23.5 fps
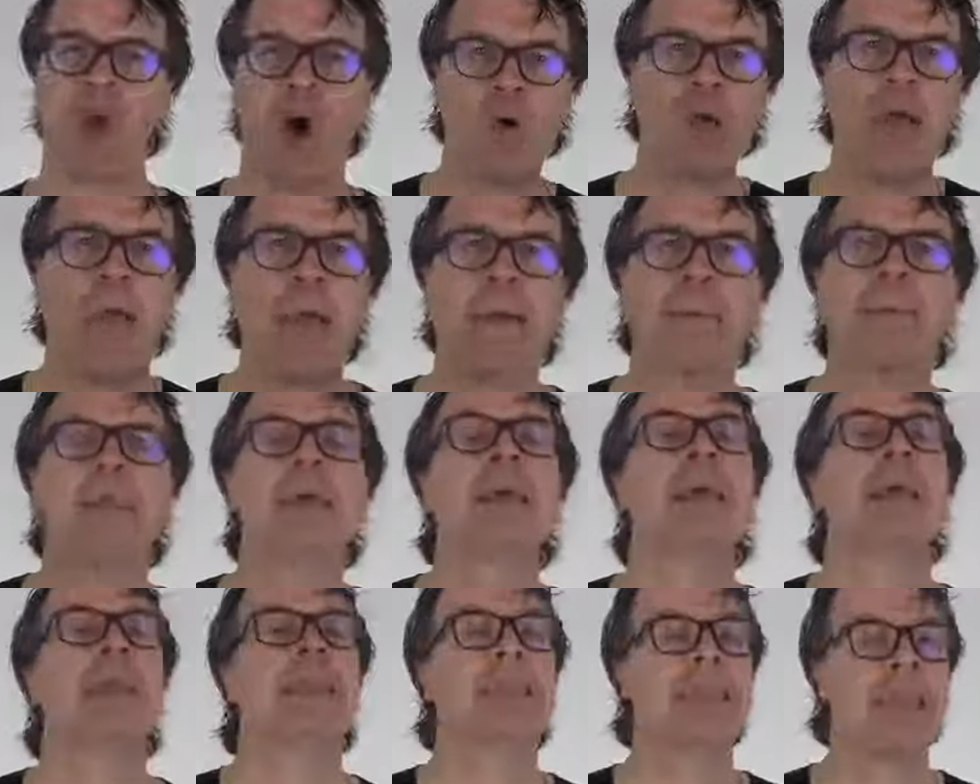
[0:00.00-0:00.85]
Okay,
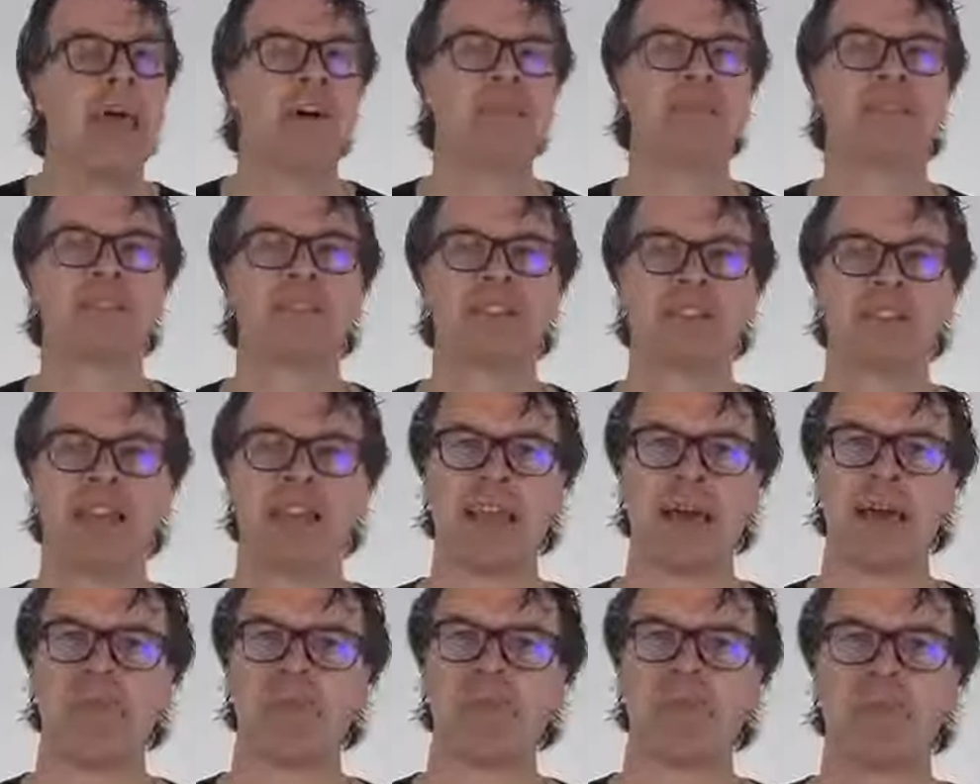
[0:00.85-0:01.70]
now for the
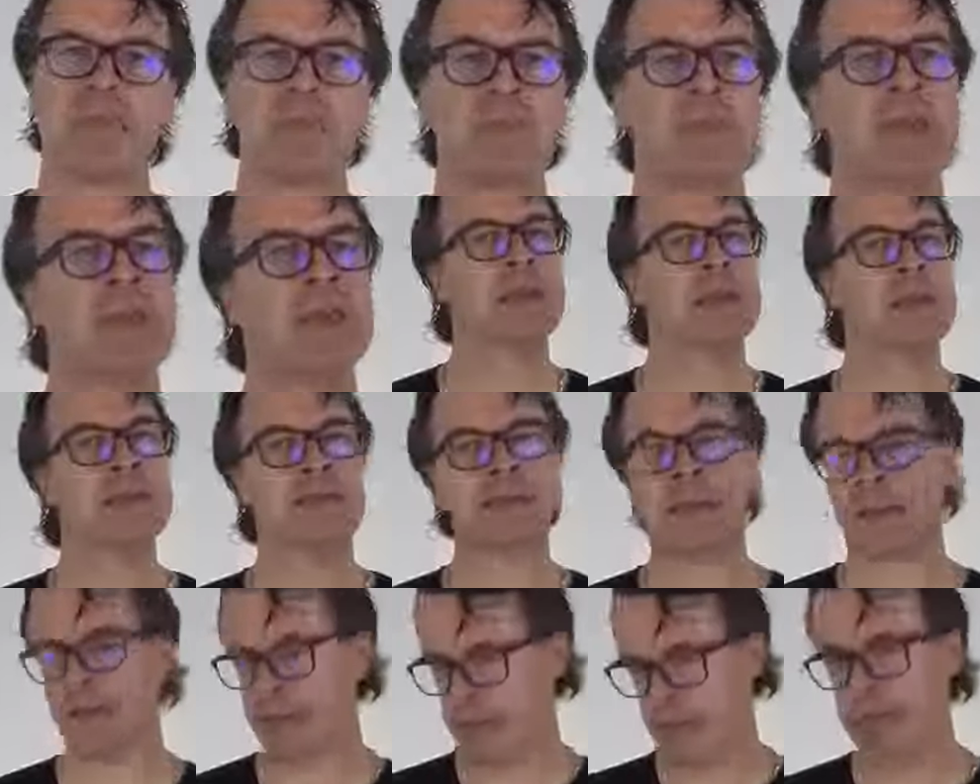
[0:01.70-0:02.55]
setup.
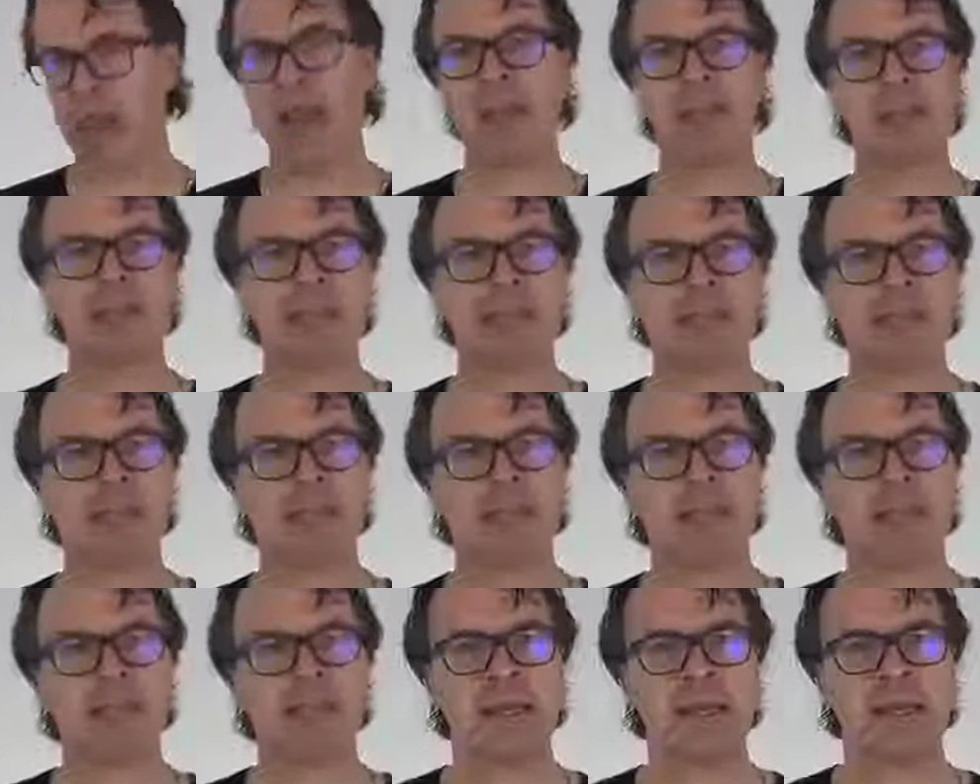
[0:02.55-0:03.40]
So the patient's
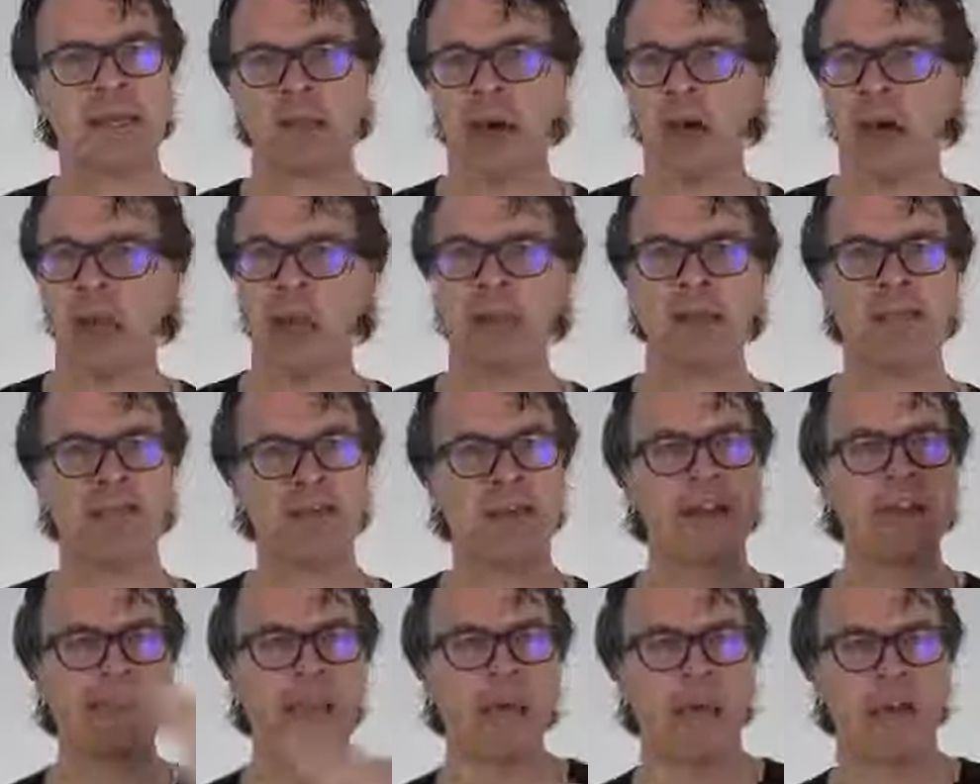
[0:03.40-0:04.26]
lying
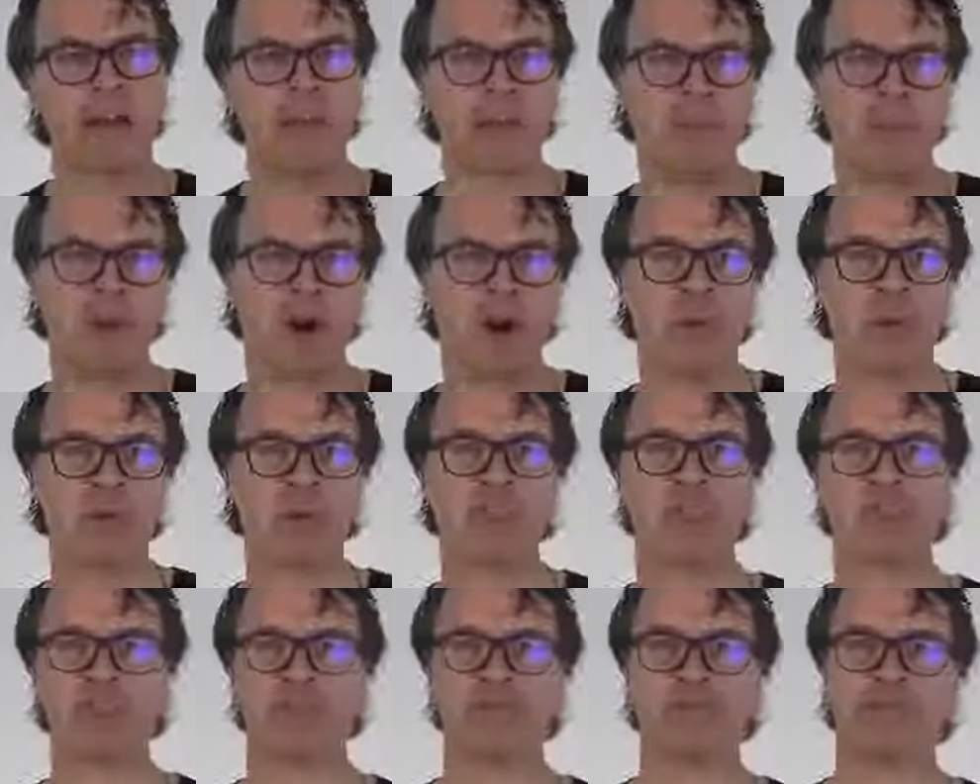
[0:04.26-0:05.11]
face down in a prone
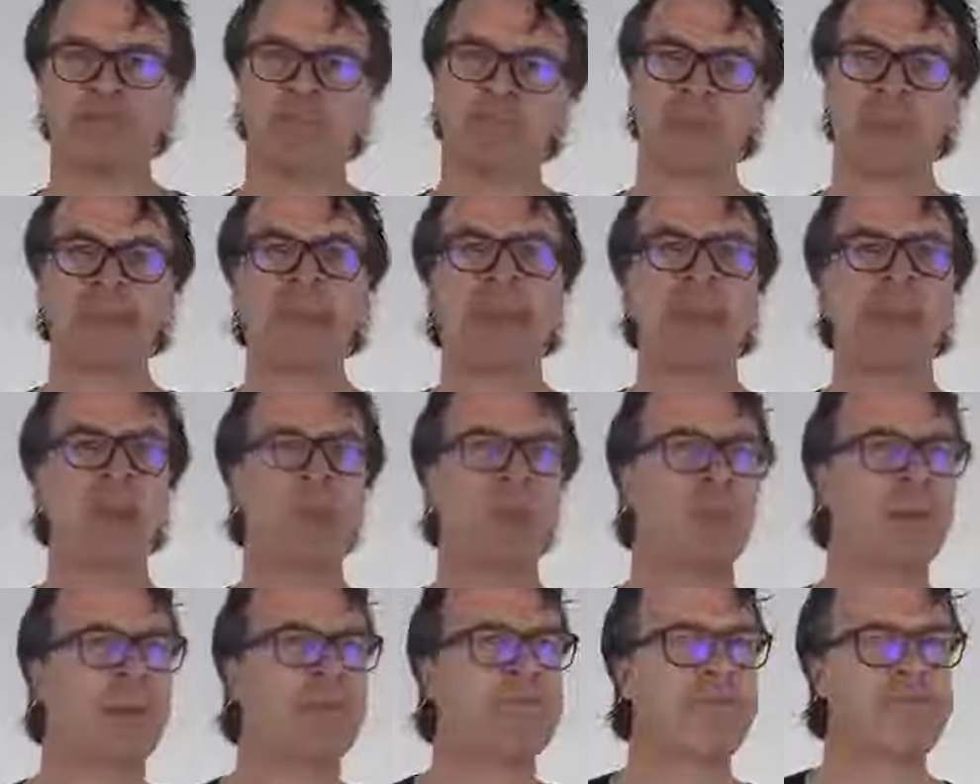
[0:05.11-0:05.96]
position. The knee
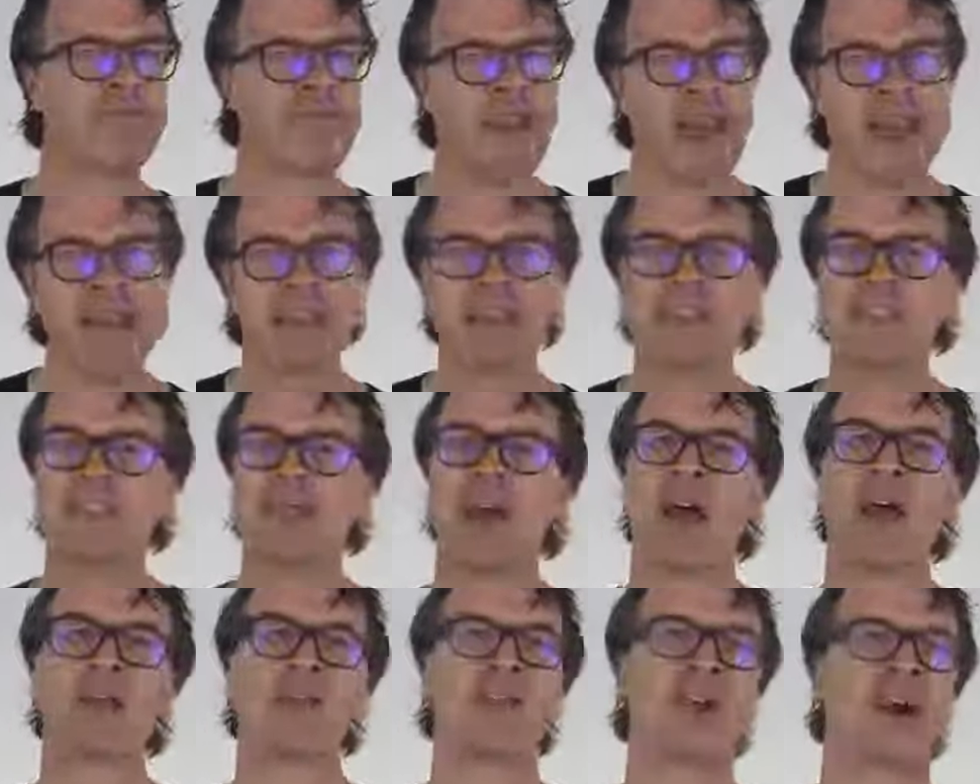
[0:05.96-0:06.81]
will be flexed
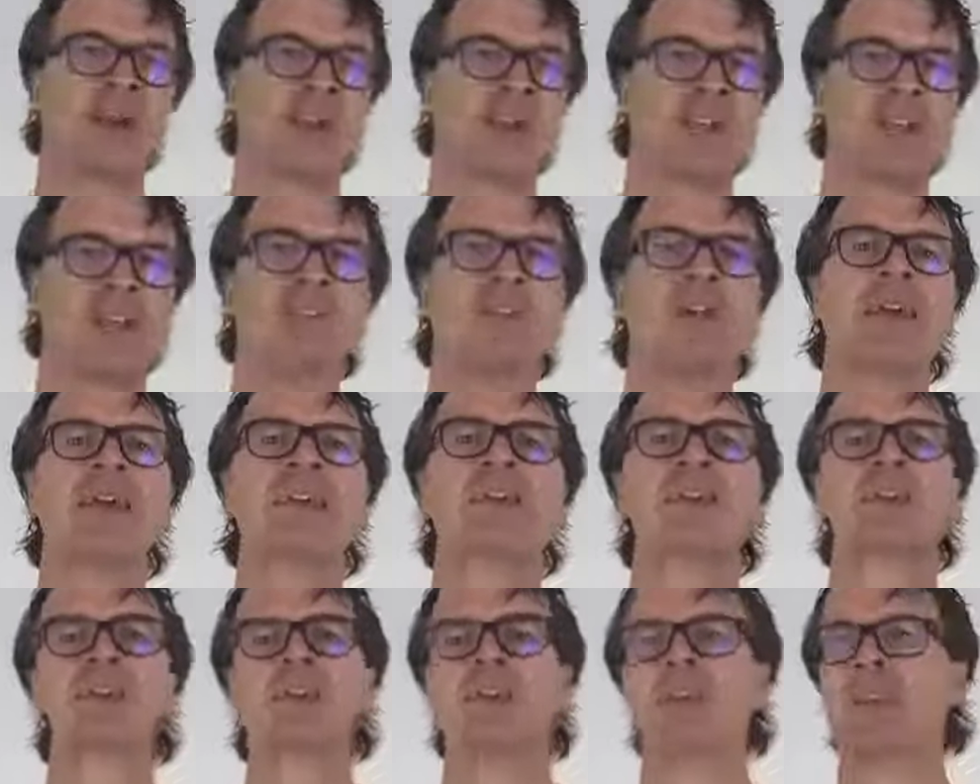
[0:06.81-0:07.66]
around 90
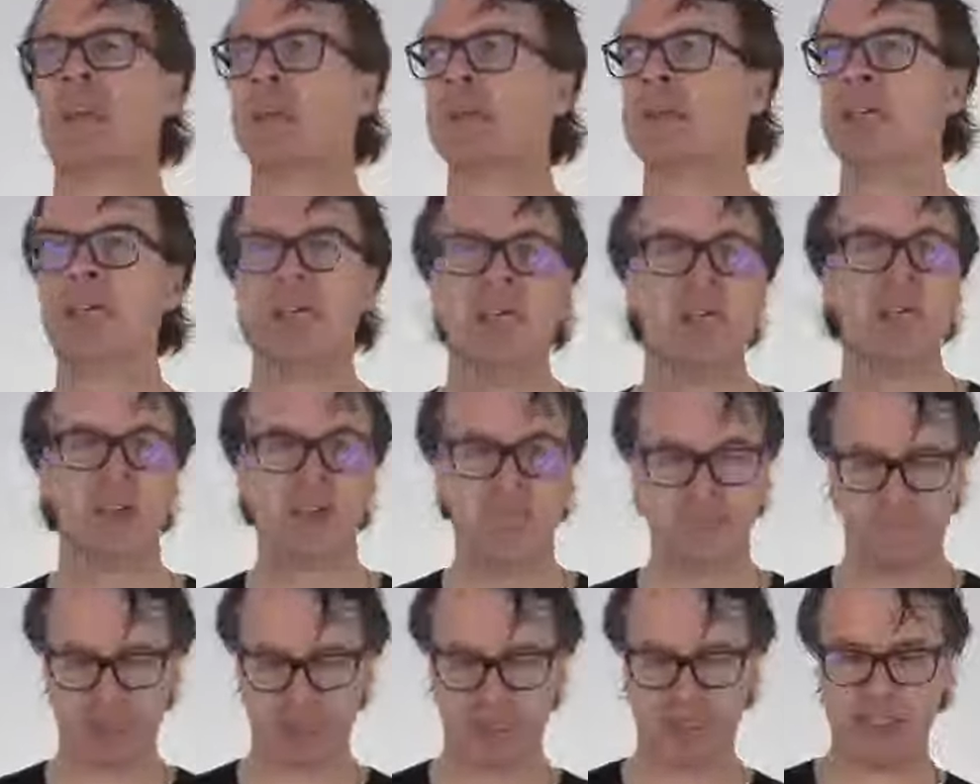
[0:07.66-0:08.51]
degrees so that
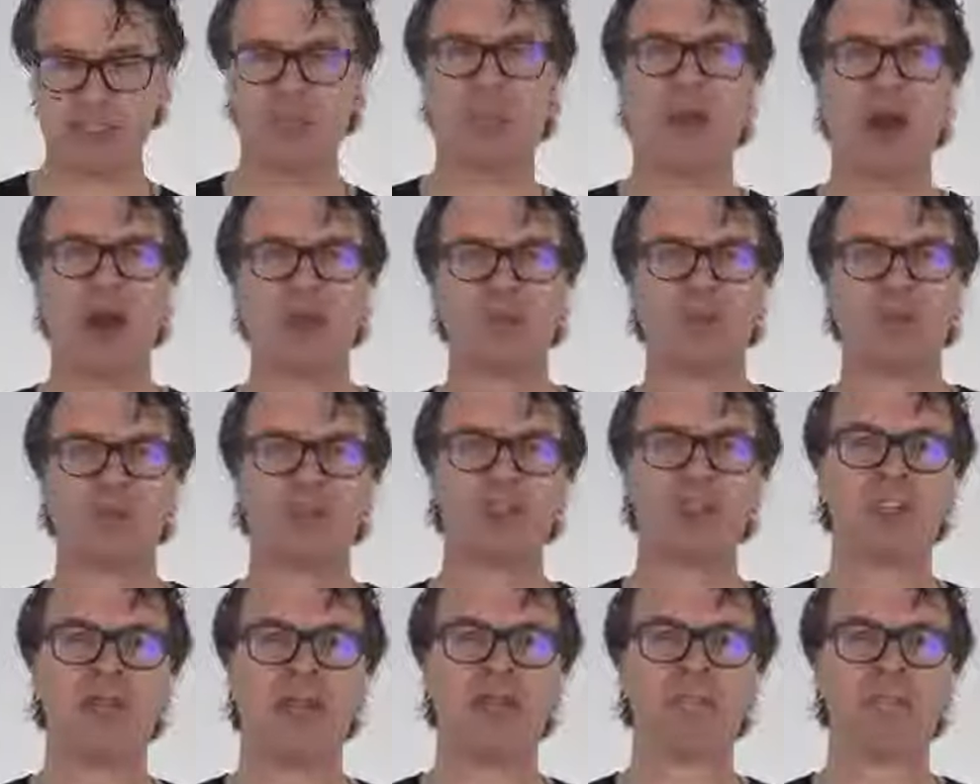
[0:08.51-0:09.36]
the foot is about your
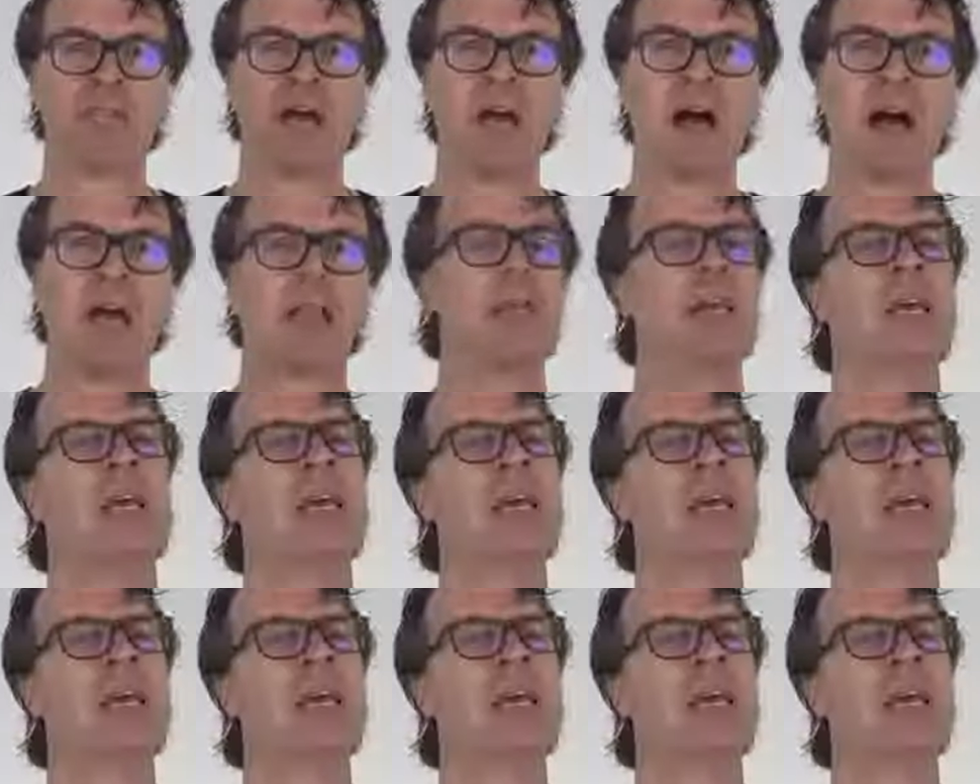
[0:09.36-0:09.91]
chest height.